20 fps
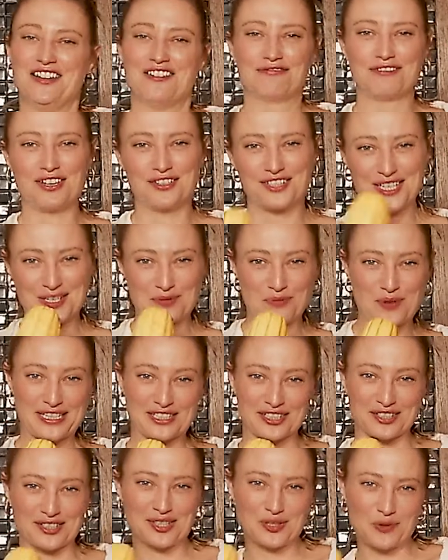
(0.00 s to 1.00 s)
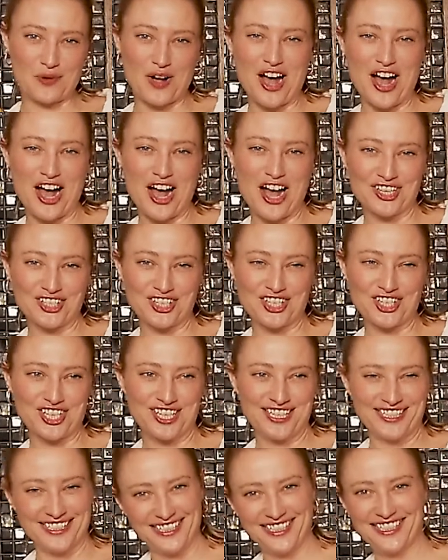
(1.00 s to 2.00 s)
Roasted winter squash.
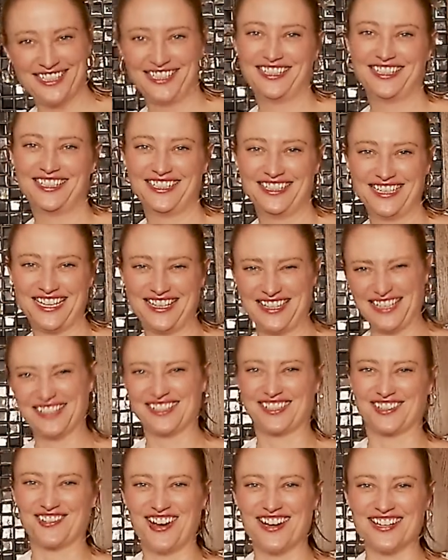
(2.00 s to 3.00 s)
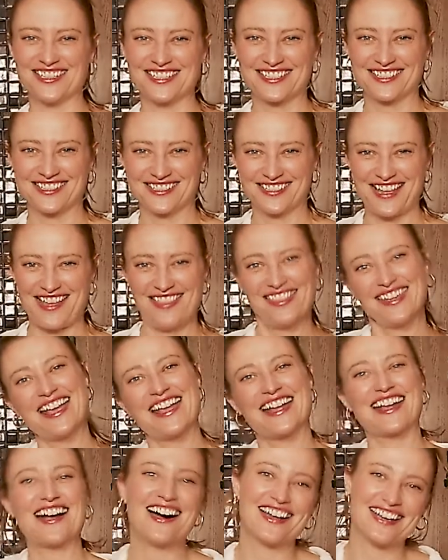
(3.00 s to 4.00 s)
I think it's squash. I think
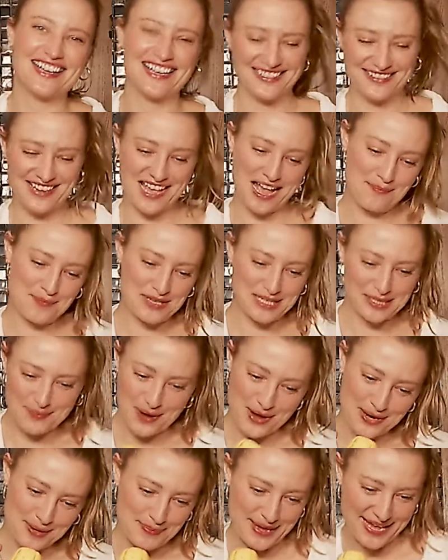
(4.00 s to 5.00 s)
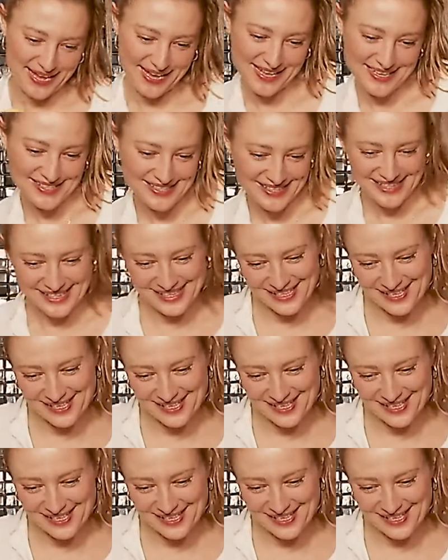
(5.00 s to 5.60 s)
I got it. I'm a smarty pants.